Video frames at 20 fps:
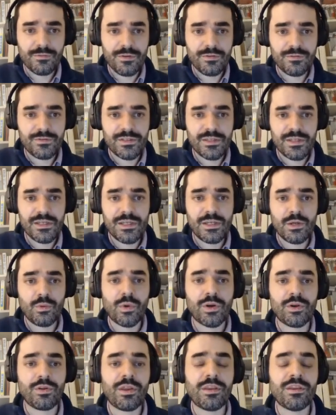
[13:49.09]

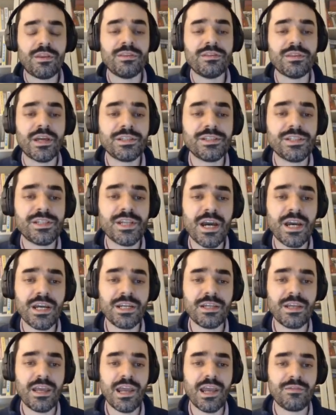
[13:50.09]

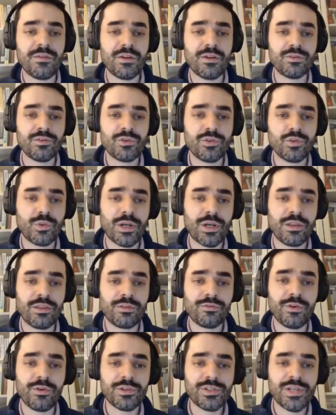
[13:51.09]

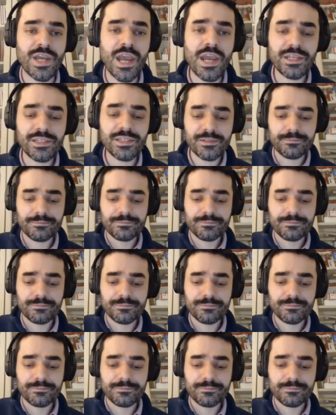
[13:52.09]
50.199.11.238.